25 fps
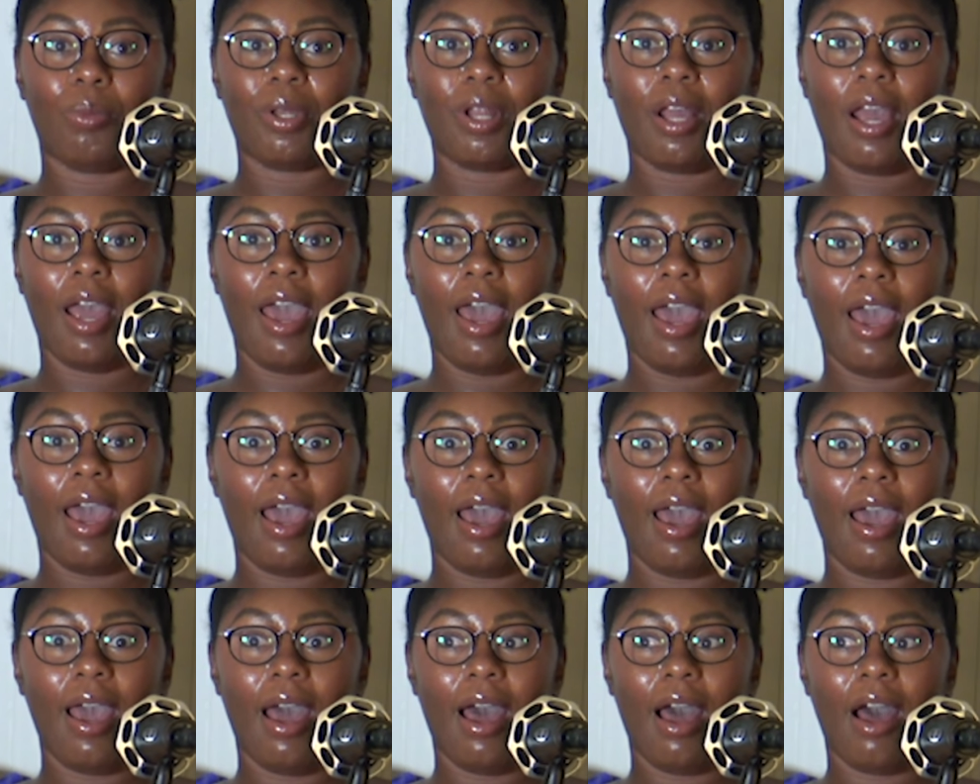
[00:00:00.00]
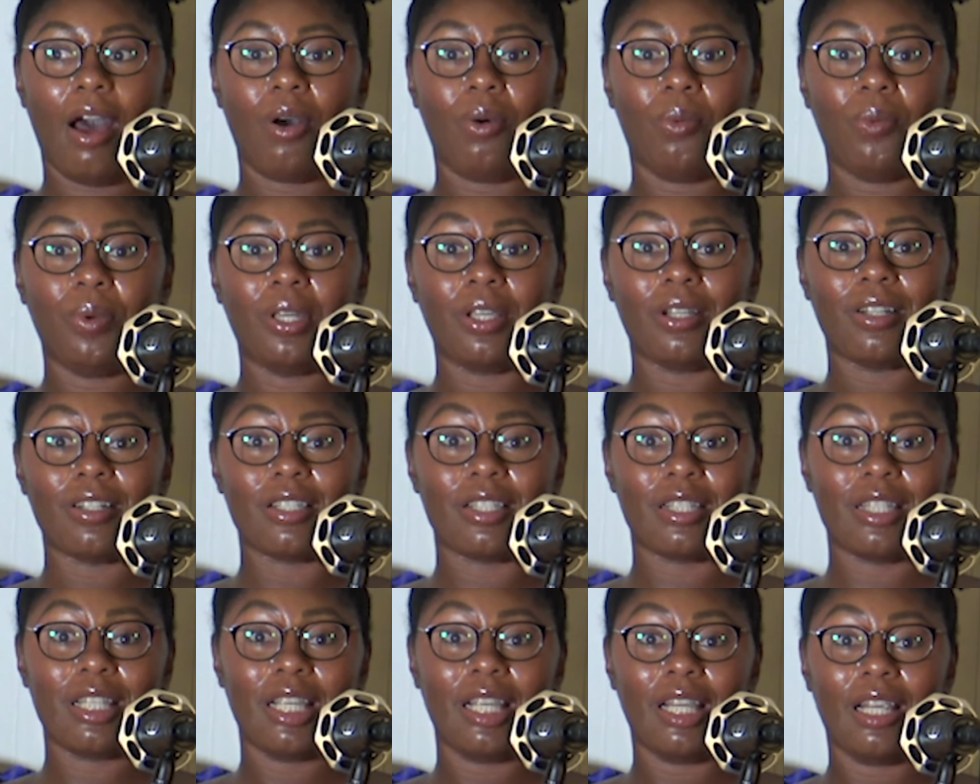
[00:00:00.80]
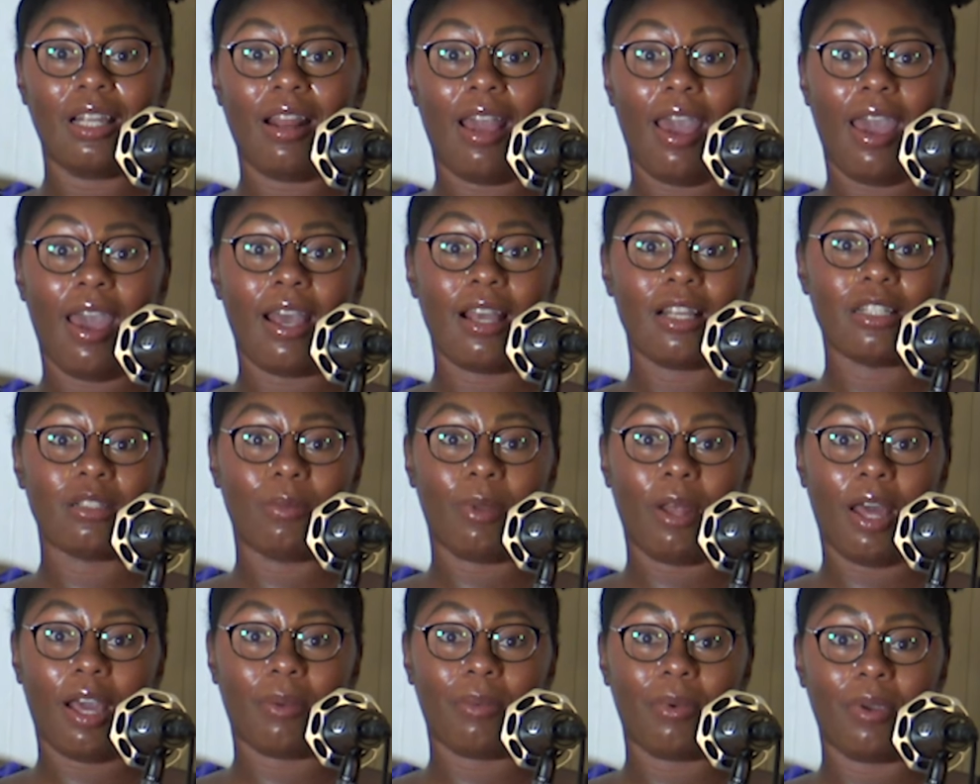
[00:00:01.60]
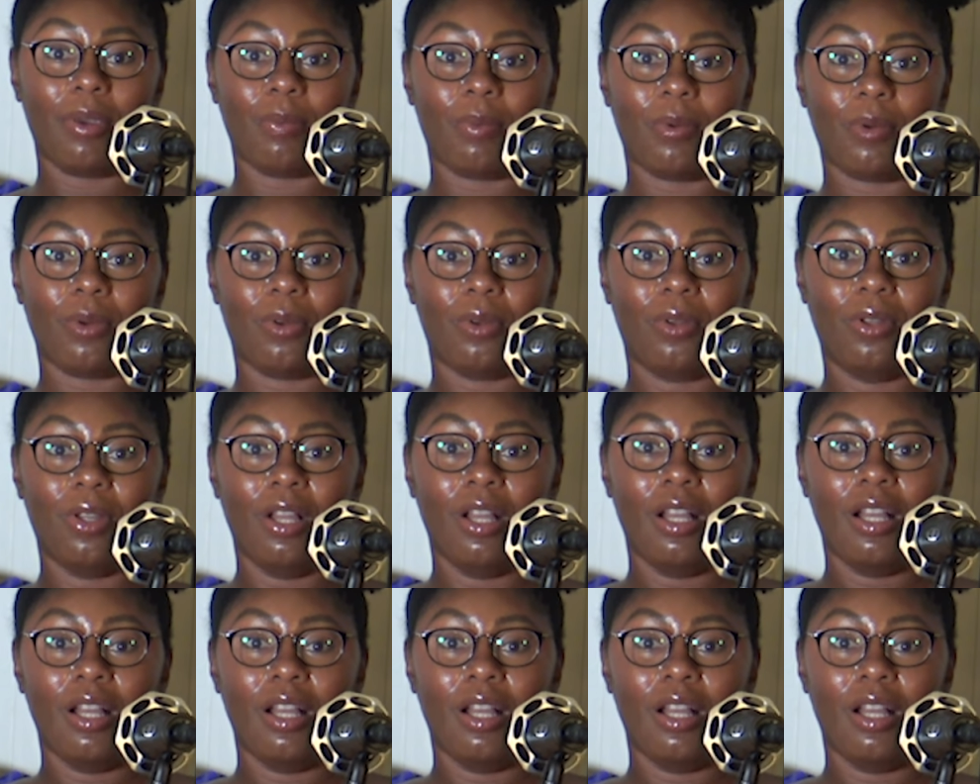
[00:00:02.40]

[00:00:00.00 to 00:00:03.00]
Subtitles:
but how we are seen as black people.